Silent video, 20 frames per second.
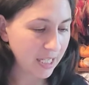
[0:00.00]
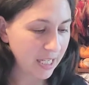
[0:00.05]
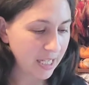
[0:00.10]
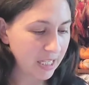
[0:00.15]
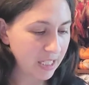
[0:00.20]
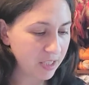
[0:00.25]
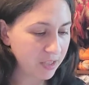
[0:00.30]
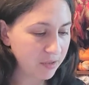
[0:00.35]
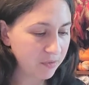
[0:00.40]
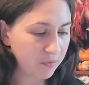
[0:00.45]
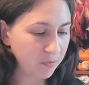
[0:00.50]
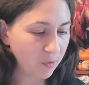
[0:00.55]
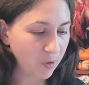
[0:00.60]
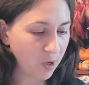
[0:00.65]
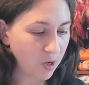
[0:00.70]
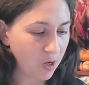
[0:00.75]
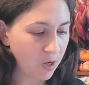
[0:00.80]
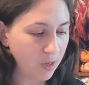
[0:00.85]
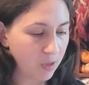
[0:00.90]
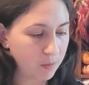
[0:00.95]
It is
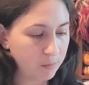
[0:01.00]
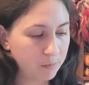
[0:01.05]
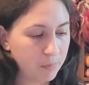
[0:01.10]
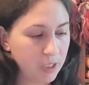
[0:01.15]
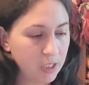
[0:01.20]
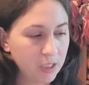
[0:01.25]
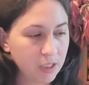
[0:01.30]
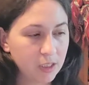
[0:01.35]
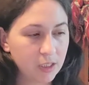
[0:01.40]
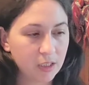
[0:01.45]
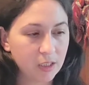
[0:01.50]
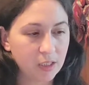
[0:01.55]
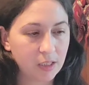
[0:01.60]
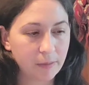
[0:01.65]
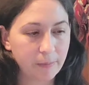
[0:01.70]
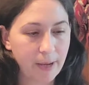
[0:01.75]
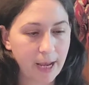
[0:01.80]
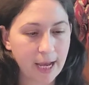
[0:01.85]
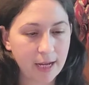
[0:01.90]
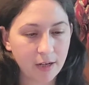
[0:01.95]
from,
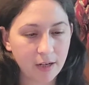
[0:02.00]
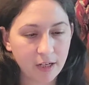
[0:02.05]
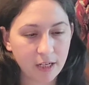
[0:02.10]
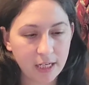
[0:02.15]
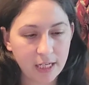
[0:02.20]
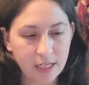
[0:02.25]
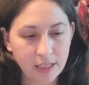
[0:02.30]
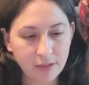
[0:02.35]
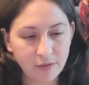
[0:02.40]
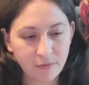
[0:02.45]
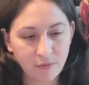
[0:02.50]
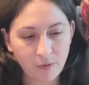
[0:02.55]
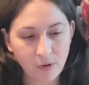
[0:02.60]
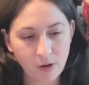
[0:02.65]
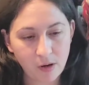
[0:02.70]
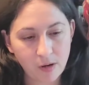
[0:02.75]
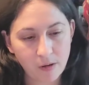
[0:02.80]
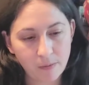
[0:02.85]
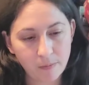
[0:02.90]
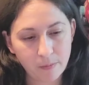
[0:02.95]
the pattern is
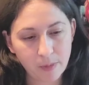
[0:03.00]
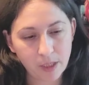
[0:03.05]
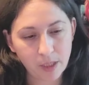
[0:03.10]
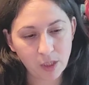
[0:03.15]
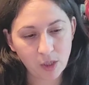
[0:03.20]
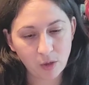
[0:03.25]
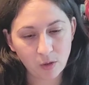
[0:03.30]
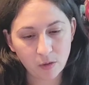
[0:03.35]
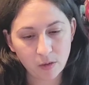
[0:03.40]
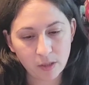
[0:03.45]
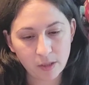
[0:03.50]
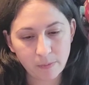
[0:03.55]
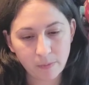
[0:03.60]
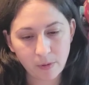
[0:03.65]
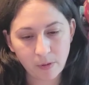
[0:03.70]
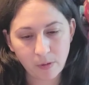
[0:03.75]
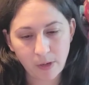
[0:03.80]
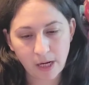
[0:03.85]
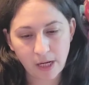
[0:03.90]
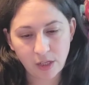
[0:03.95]
from
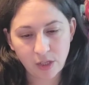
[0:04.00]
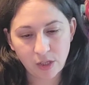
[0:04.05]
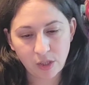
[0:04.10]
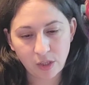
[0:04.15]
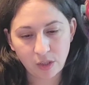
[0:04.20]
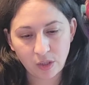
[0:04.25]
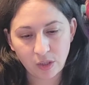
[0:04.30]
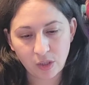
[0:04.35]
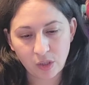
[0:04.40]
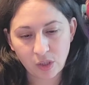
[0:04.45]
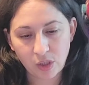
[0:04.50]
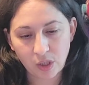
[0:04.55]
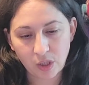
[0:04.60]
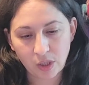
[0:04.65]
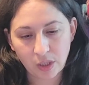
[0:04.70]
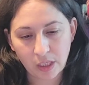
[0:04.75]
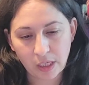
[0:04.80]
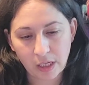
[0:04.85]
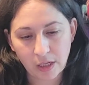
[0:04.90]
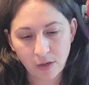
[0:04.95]
Yarnspirations,
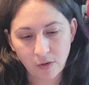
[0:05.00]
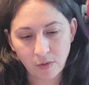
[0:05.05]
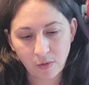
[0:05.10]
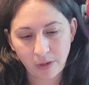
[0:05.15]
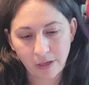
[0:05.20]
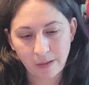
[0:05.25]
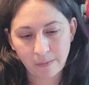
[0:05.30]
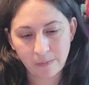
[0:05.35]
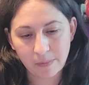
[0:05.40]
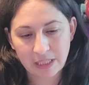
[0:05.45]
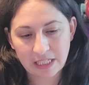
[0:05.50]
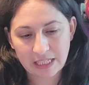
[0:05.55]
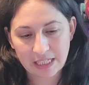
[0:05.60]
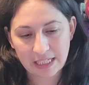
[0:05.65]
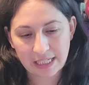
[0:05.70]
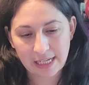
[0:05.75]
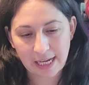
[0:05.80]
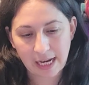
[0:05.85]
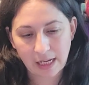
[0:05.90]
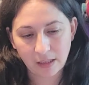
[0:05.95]
Sugar and Cream
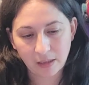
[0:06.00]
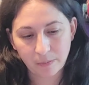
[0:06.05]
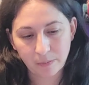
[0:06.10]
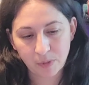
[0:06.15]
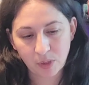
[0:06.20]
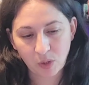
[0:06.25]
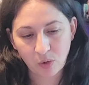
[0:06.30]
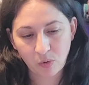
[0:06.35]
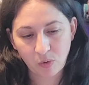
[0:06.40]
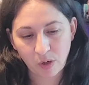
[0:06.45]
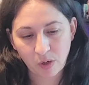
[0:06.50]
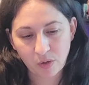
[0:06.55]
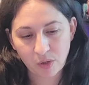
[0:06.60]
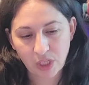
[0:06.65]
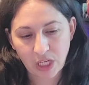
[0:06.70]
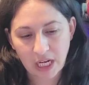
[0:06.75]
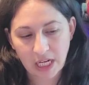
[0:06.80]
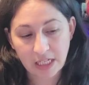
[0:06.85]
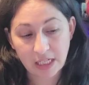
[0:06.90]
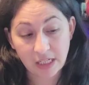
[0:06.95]
Scalloped
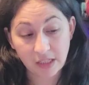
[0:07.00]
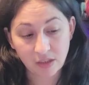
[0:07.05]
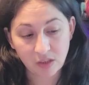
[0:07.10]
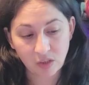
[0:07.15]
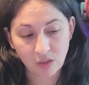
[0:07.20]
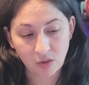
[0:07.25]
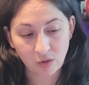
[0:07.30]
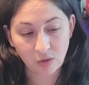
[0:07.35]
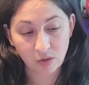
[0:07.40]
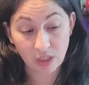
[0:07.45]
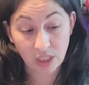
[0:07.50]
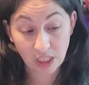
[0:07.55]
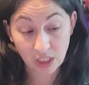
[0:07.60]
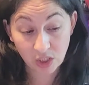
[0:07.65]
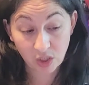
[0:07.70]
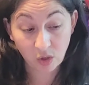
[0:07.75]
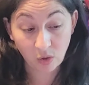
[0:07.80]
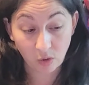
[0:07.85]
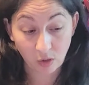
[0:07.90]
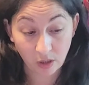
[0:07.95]
Crochet
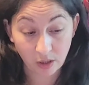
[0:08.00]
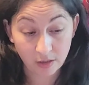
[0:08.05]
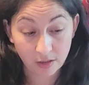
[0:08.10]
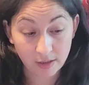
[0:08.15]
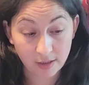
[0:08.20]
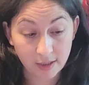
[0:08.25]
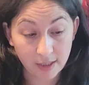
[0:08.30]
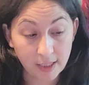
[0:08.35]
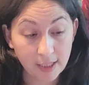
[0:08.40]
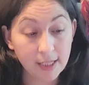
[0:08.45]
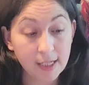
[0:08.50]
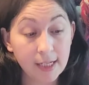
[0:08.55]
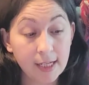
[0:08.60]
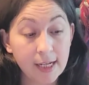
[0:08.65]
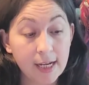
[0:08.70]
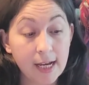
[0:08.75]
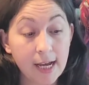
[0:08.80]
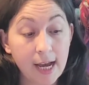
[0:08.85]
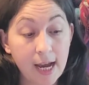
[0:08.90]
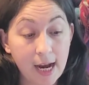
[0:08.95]
Dishcloth.
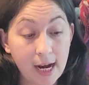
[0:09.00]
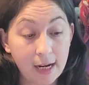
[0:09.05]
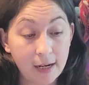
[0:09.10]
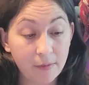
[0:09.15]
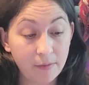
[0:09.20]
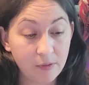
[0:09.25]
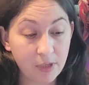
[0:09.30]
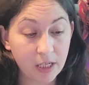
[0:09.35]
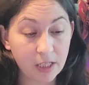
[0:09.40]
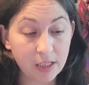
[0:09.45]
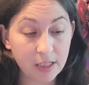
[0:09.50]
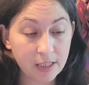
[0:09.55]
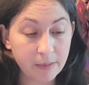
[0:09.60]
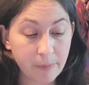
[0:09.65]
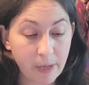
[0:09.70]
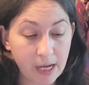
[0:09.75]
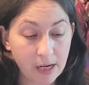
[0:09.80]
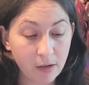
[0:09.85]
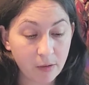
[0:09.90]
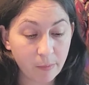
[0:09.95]
I have done this
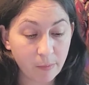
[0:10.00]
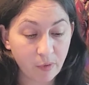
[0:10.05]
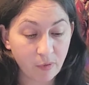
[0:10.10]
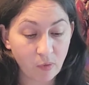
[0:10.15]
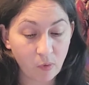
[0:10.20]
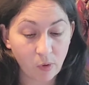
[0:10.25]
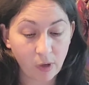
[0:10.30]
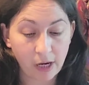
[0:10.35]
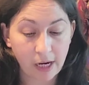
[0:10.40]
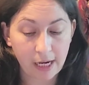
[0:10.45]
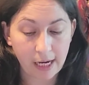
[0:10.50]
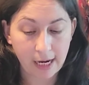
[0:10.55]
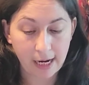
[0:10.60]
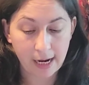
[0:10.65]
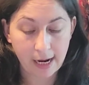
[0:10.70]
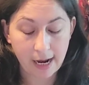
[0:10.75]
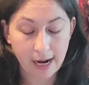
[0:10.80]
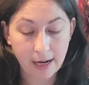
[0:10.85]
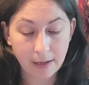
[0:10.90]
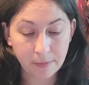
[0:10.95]
pattern before and
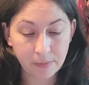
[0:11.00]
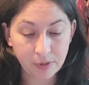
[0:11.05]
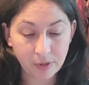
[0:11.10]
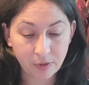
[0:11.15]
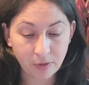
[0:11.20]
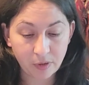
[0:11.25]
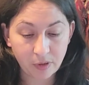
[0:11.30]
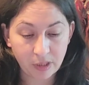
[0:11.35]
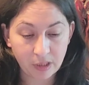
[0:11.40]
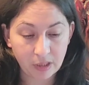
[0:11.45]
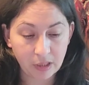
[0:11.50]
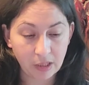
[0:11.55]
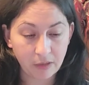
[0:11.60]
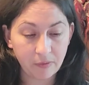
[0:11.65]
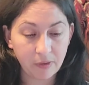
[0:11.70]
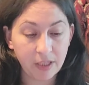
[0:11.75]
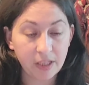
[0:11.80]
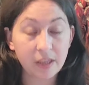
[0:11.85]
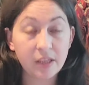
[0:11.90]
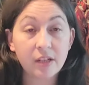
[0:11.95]
I absolutely
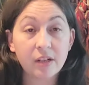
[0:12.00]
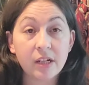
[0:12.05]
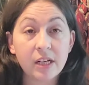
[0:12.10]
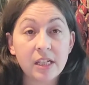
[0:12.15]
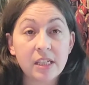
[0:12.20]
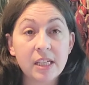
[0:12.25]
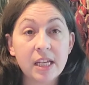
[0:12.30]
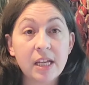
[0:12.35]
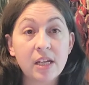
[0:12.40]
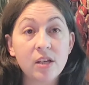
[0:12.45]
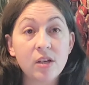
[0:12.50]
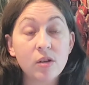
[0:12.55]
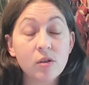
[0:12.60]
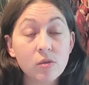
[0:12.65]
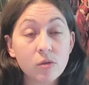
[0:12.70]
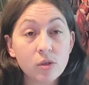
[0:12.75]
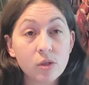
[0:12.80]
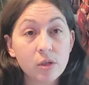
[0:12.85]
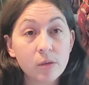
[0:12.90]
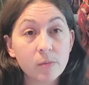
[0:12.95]
love it. There is a
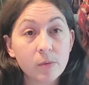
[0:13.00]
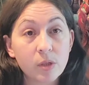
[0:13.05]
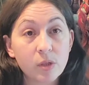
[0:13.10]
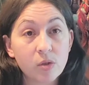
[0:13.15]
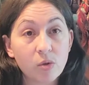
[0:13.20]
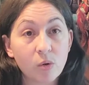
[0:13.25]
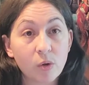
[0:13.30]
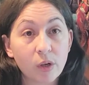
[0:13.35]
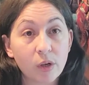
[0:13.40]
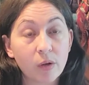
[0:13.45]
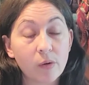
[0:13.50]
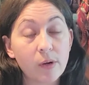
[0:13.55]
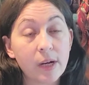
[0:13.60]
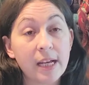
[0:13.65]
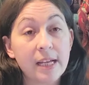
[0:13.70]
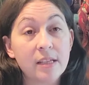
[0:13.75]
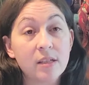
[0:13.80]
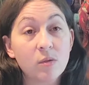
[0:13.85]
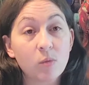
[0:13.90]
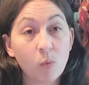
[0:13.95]
YouTube tutorial
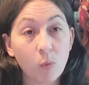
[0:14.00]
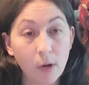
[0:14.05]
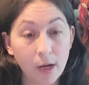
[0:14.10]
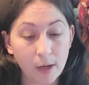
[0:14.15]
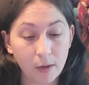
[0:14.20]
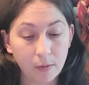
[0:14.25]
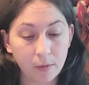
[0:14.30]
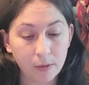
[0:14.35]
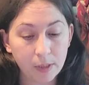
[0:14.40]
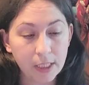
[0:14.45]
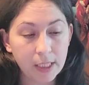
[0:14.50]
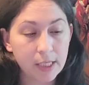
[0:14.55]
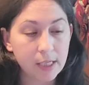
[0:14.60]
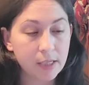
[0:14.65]
as well.